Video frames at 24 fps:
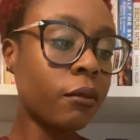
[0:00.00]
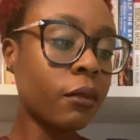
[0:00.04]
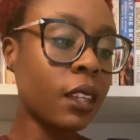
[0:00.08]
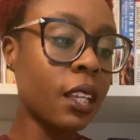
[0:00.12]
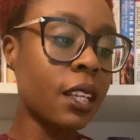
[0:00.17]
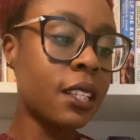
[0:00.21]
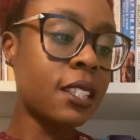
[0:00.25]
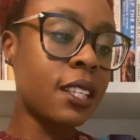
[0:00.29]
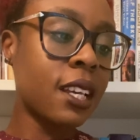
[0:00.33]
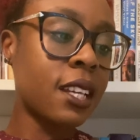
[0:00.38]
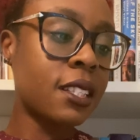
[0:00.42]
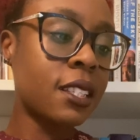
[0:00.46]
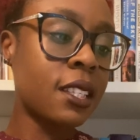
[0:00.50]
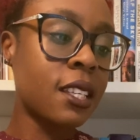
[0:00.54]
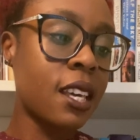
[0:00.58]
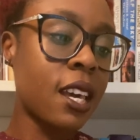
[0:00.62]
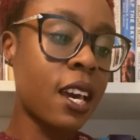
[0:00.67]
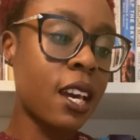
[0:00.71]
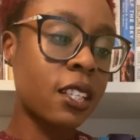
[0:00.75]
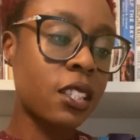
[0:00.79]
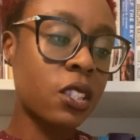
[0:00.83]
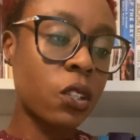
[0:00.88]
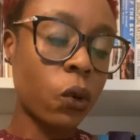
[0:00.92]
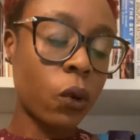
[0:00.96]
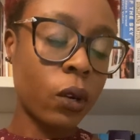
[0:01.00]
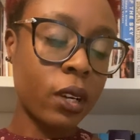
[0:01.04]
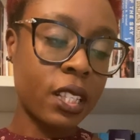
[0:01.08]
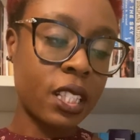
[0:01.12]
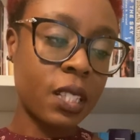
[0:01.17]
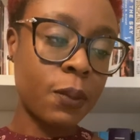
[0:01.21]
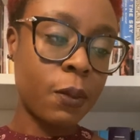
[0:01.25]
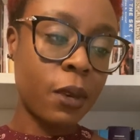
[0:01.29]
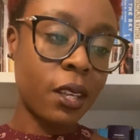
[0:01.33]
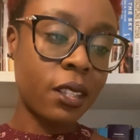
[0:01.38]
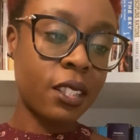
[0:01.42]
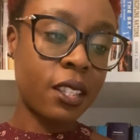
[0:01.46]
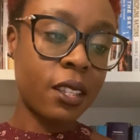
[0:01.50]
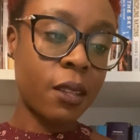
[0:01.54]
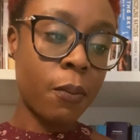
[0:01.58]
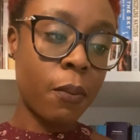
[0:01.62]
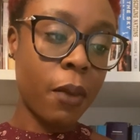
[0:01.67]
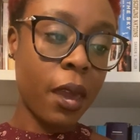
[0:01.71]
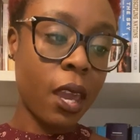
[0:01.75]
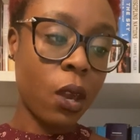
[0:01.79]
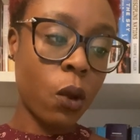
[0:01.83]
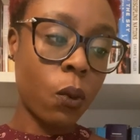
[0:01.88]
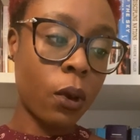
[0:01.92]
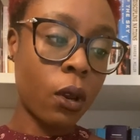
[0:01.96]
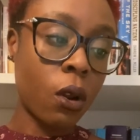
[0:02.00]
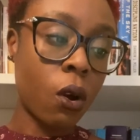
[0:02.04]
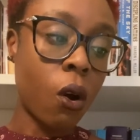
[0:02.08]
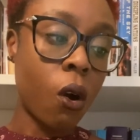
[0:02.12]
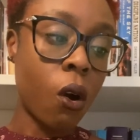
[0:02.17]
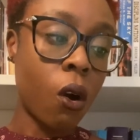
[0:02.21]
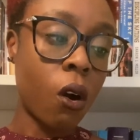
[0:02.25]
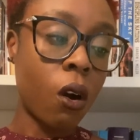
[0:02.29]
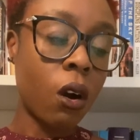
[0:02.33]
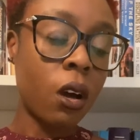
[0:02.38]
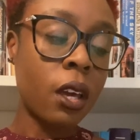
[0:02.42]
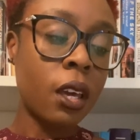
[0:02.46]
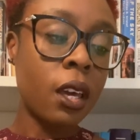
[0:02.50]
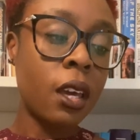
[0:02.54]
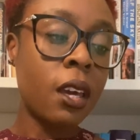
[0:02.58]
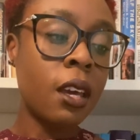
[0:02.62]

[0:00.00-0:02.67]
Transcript: It says, "He escorts me to the banquet hall.